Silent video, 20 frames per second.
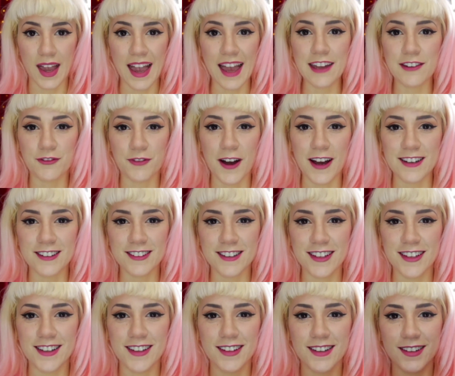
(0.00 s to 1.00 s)
And
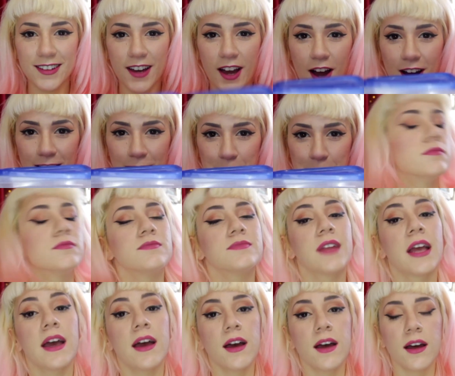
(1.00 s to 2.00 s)
finally, our
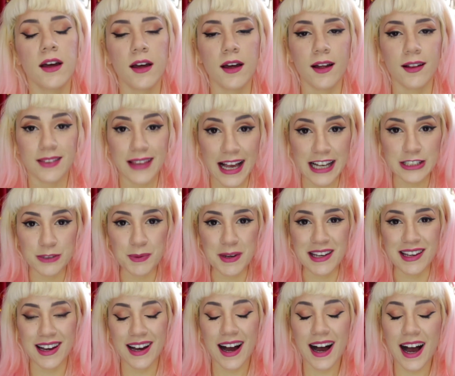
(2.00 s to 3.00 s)
pancakes. Last
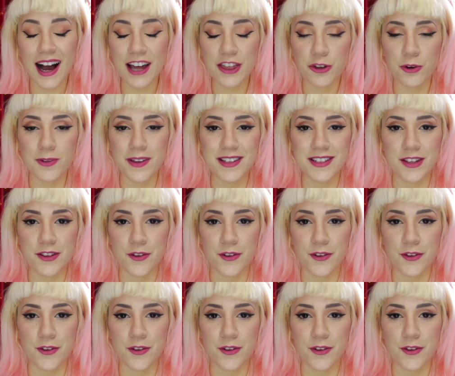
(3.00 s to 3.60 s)
week, I threw these